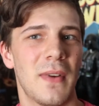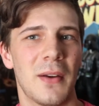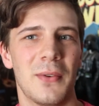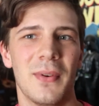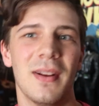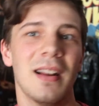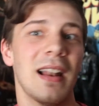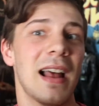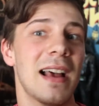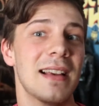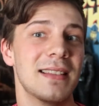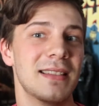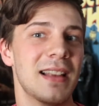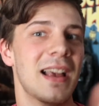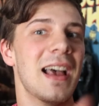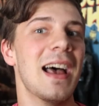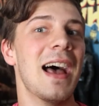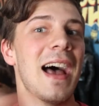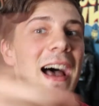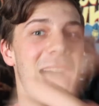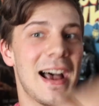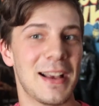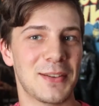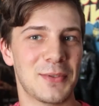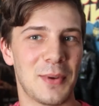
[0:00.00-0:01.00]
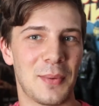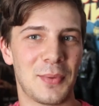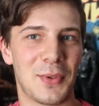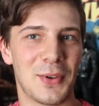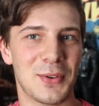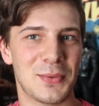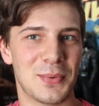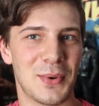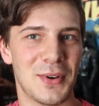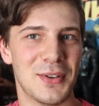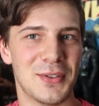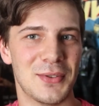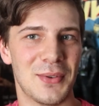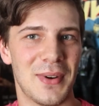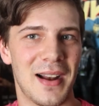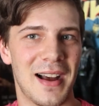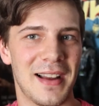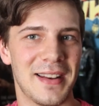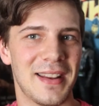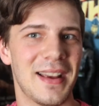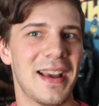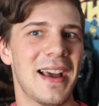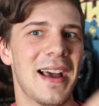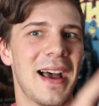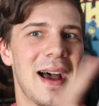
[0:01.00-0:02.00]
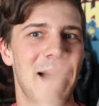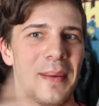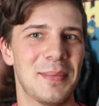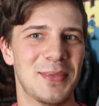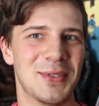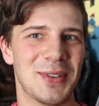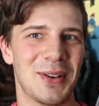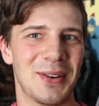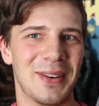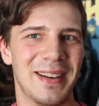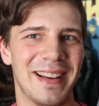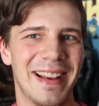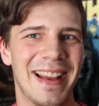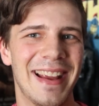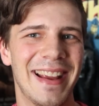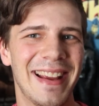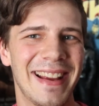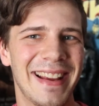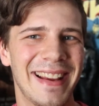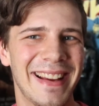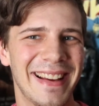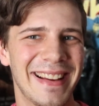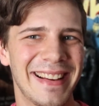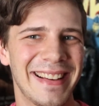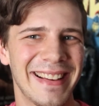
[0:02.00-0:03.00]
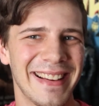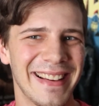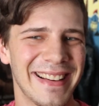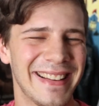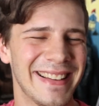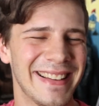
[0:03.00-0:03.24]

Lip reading: I realized I swapped those words around. I'm sorry.